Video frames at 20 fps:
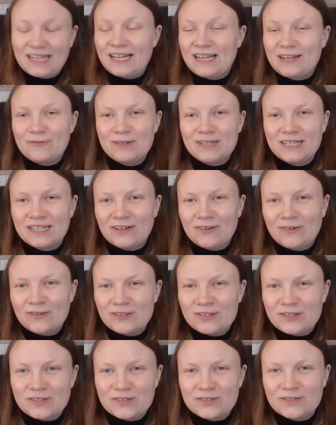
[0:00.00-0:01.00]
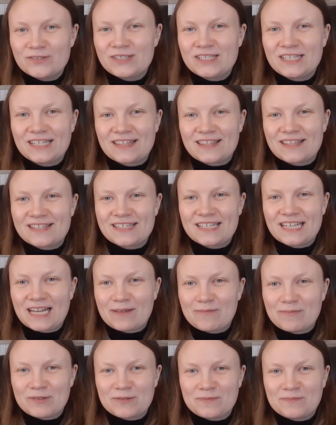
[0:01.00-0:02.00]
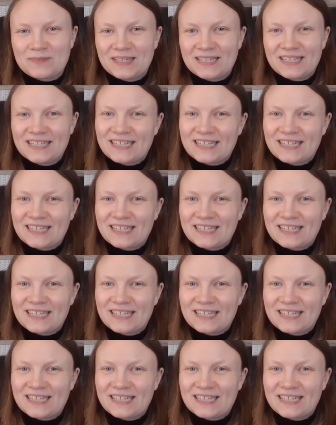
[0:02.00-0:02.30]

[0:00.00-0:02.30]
I will also take the time to make